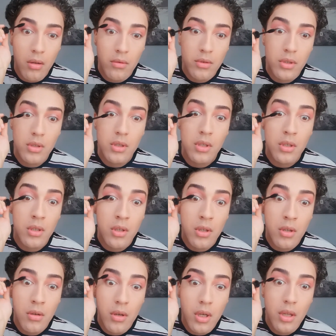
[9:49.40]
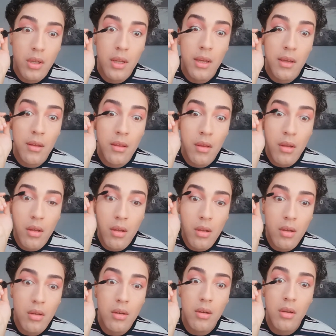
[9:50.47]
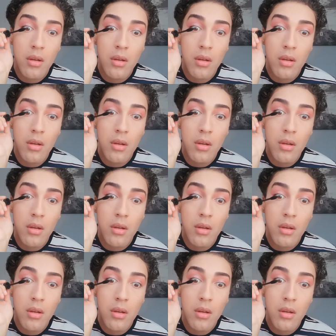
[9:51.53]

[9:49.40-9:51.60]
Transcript: I'm just gonna do it like that.